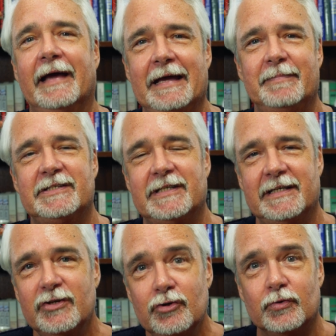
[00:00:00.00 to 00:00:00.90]

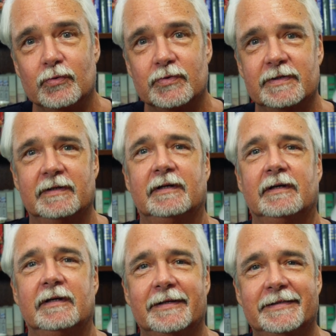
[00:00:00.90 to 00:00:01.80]
ABC News,
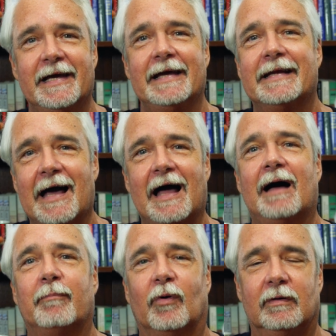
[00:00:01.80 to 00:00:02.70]
Ted
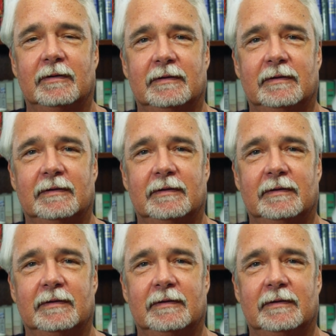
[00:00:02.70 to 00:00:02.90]
Koppel.